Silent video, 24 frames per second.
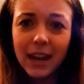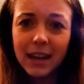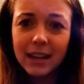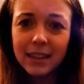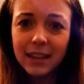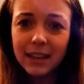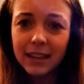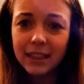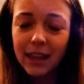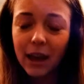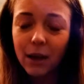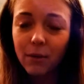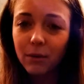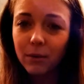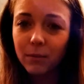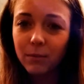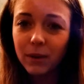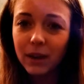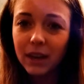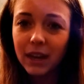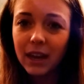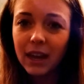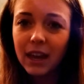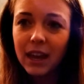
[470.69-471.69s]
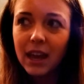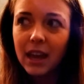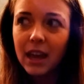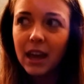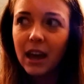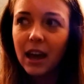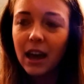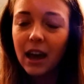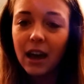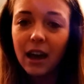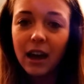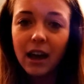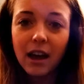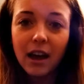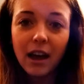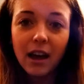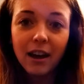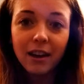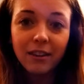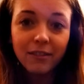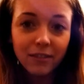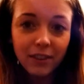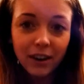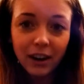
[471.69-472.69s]
I think that would be
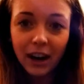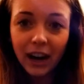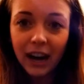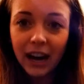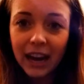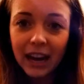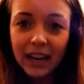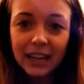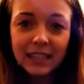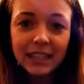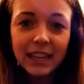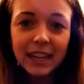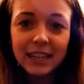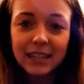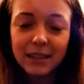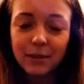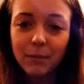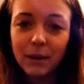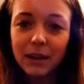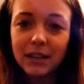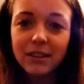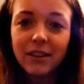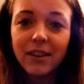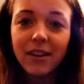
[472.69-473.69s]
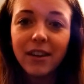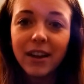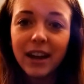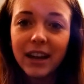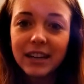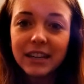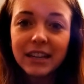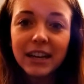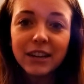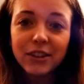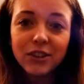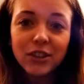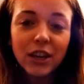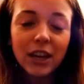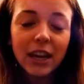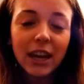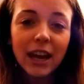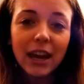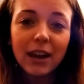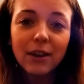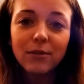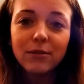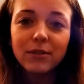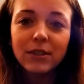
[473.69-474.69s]
a very sentimental and
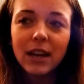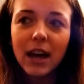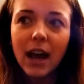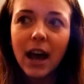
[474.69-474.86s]
touching gift,